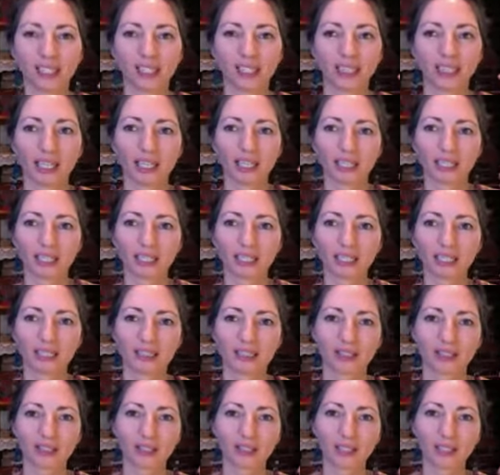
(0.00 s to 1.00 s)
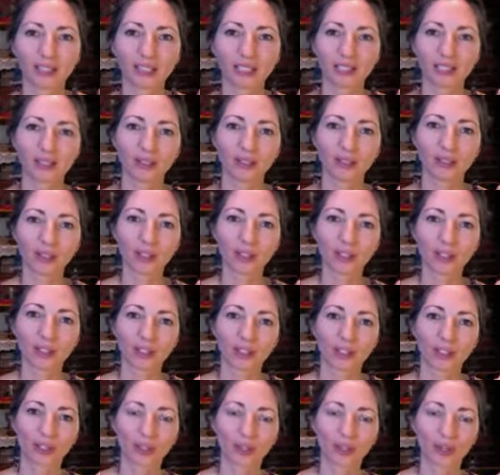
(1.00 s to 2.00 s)
that gets a little
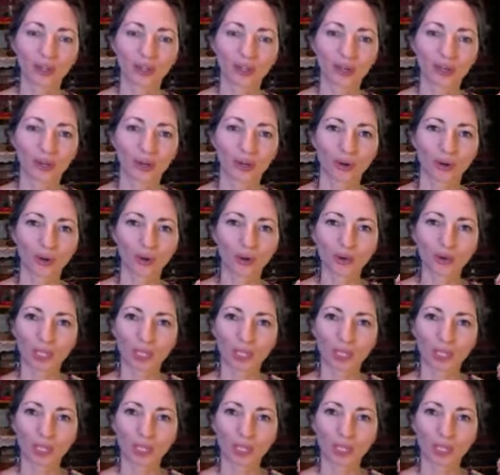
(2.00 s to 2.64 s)
shorter